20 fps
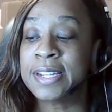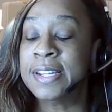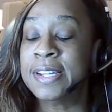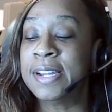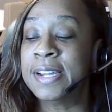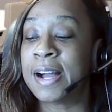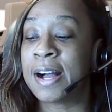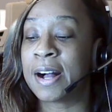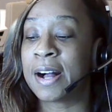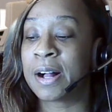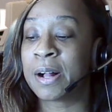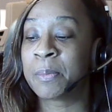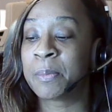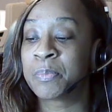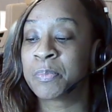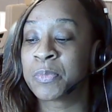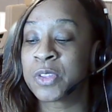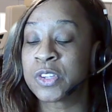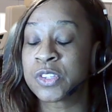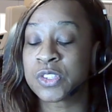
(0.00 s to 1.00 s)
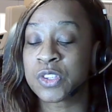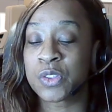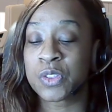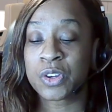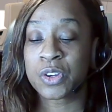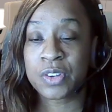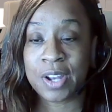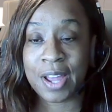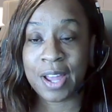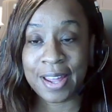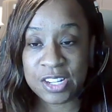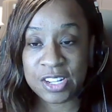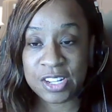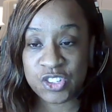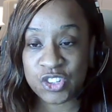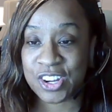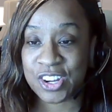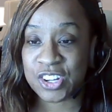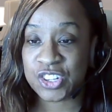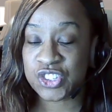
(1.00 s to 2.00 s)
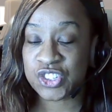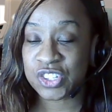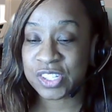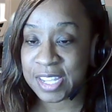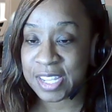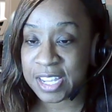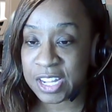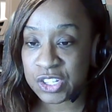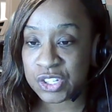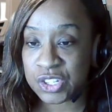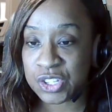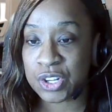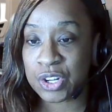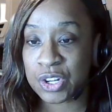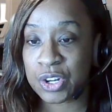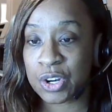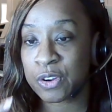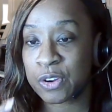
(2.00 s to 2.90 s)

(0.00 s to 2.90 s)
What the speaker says: So they're not injections into the nerve.